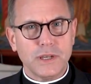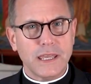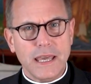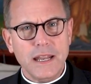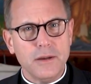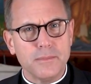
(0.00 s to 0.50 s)

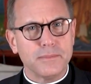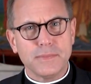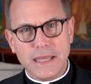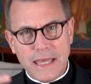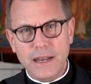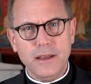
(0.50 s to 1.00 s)
get
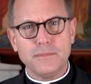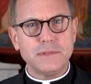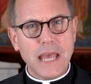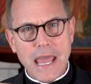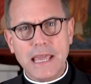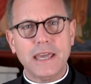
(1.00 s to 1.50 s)
him,
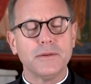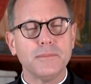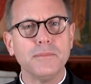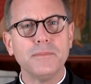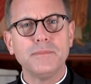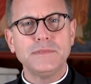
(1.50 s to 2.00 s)
take
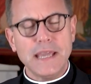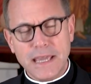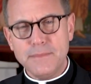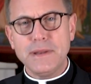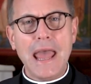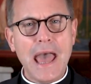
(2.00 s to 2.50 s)

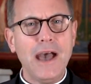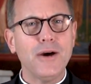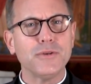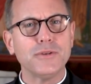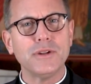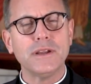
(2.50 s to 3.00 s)
him
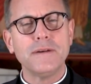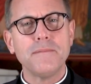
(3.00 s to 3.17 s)
down.